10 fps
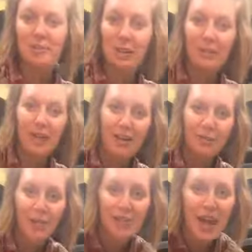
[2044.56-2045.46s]
maybe not
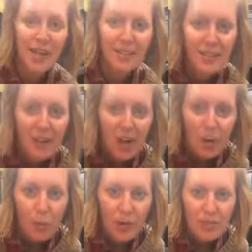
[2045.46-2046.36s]
want to ask.
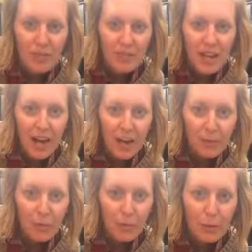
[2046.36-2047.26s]
What are the top
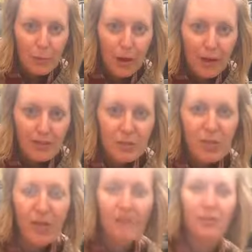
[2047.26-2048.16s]
3 products you
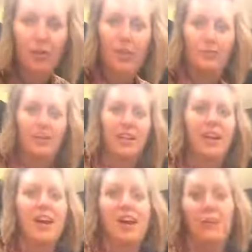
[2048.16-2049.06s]
can't live without?
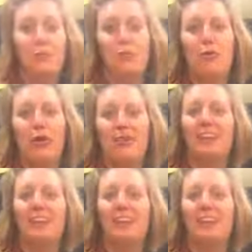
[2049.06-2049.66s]
Oh boy.